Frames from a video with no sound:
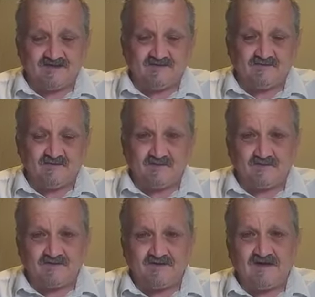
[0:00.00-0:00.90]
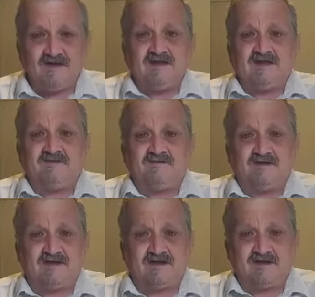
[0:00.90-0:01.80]
And remember, if you're
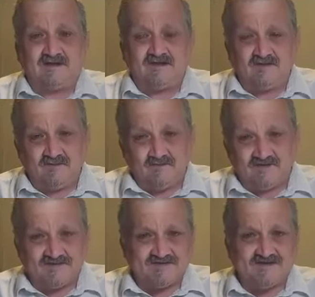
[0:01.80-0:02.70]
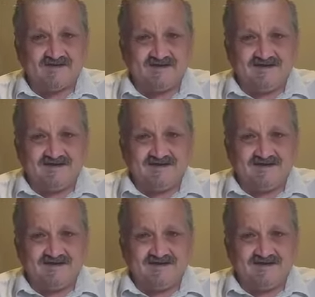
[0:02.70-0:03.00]
not getting a little bit messy